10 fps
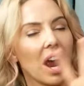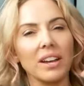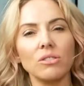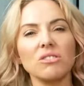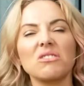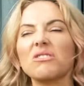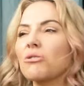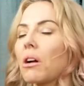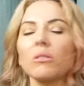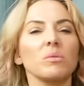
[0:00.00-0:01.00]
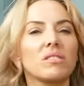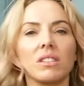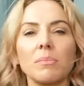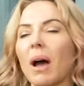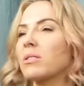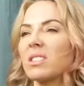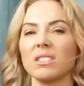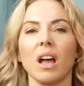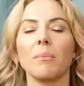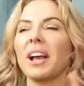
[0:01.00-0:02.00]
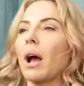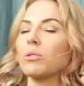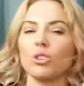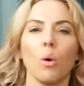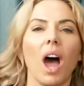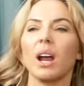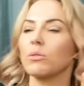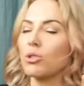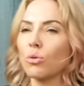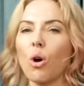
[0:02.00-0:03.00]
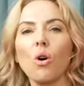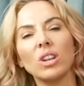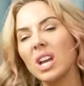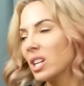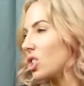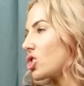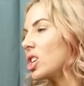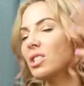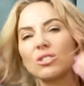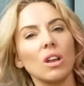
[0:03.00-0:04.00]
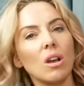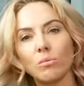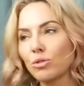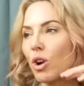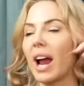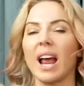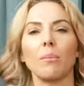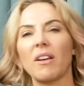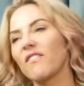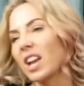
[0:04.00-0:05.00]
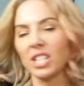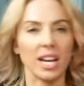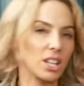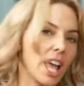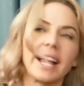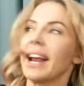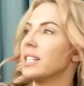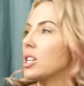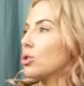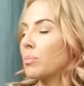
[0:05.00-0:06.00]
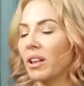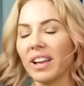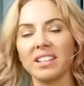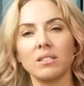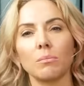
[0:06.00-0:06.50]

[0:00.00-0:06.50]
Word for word: I used to struggle with sleep. I was insomniac. I was too hot. I was too cold. The sheets dried out my face. I didn't like it. I had to get a new pillowcase.